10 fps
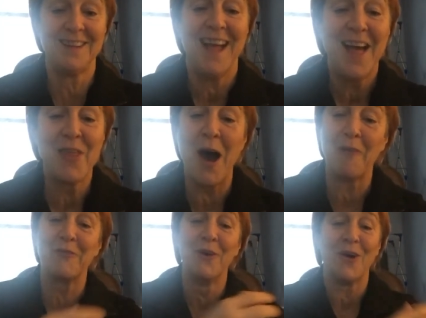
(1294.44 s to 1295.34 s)
that
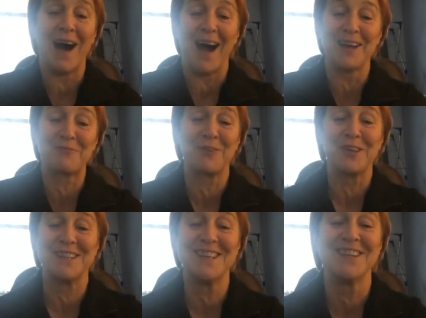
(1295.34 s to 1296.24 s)
I've not had for
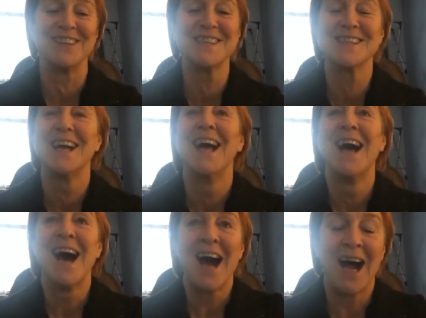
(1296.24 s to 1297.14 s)
years,
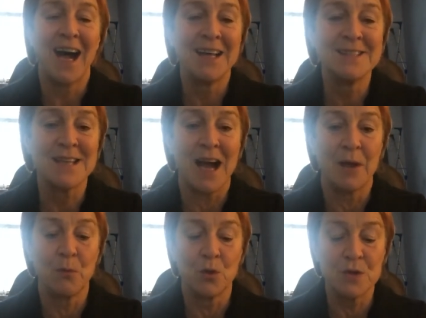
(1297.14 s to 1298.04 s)
and
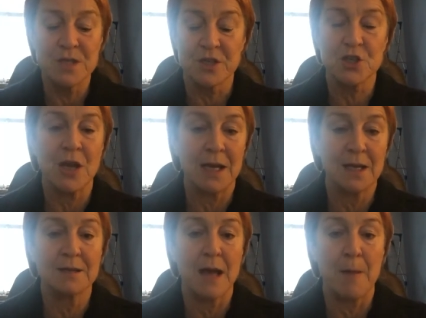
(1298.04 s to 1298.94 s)
I want to
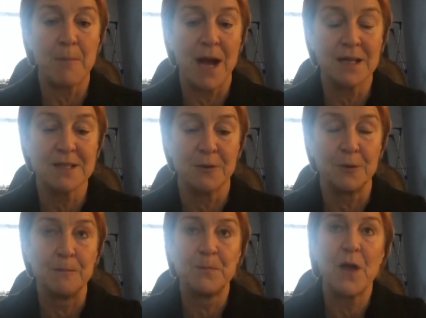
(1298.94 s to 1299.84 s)
shrink that back
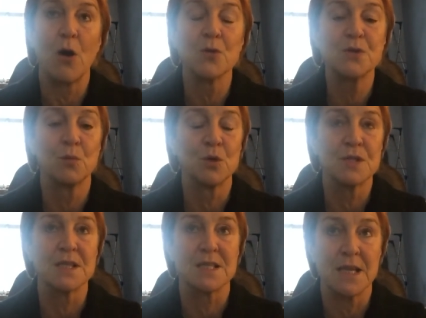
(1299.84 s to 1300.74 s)
down. I also want
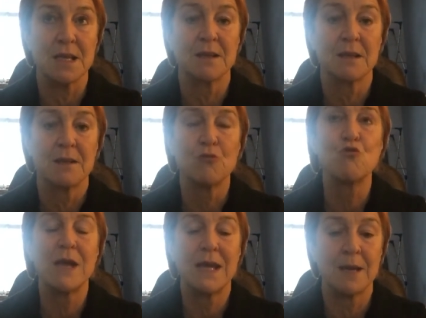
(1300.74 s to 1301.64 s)
to take
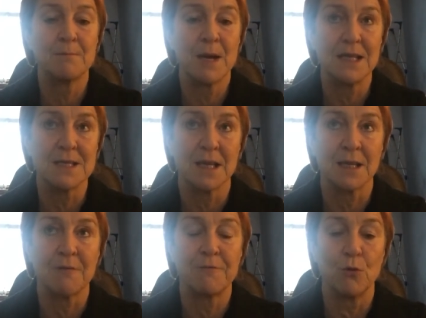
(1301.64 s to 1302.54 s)
rein in my
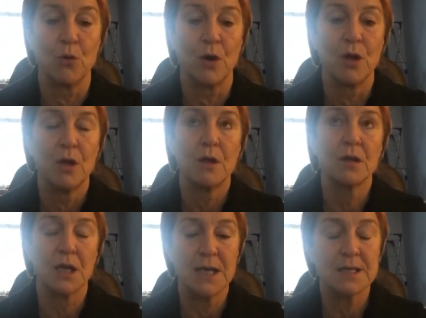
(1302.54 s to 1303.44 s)
eating for
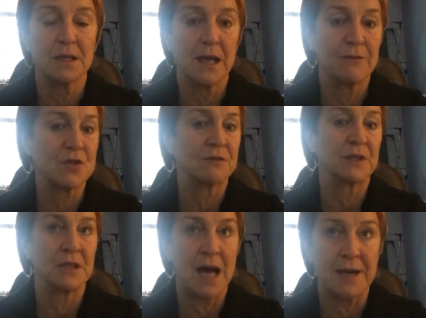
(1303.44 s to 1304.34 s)
greater levels
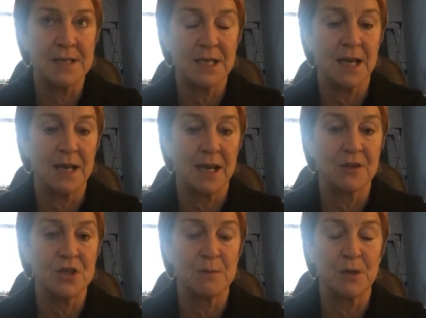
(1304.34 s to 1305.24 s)
of clarity and
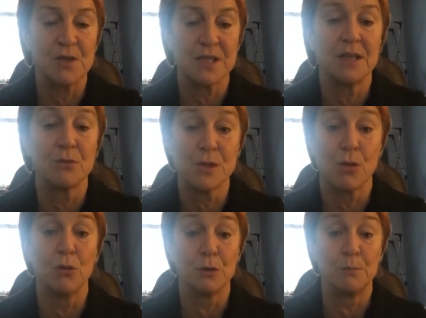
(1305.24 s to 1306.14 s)
energy because the Heal
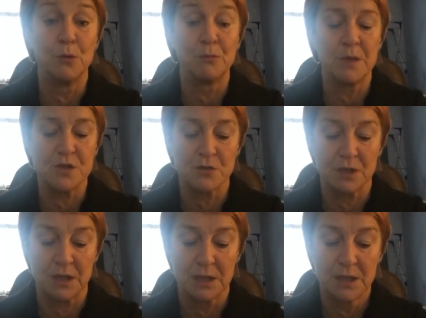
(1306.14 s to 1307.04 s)
Scotland movement is
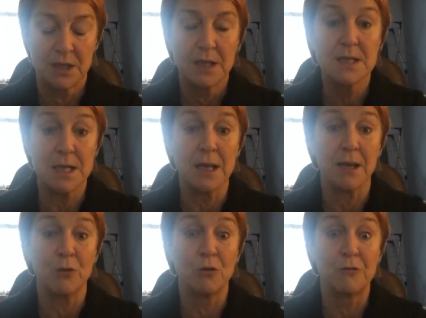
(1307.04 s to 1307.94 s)
really
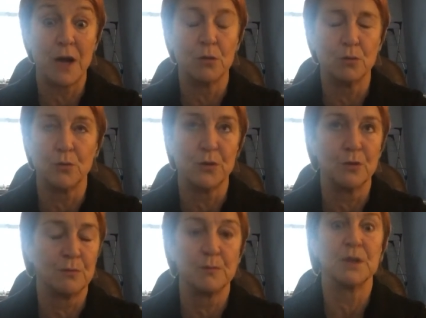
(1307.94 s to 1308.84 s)
taking off at a whole
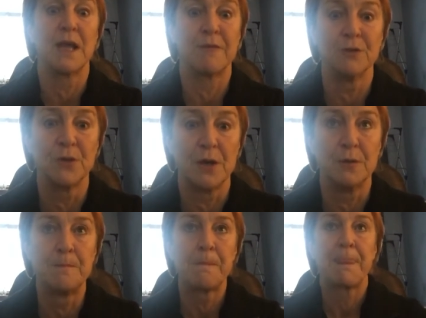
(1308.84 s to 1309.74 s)
new level now.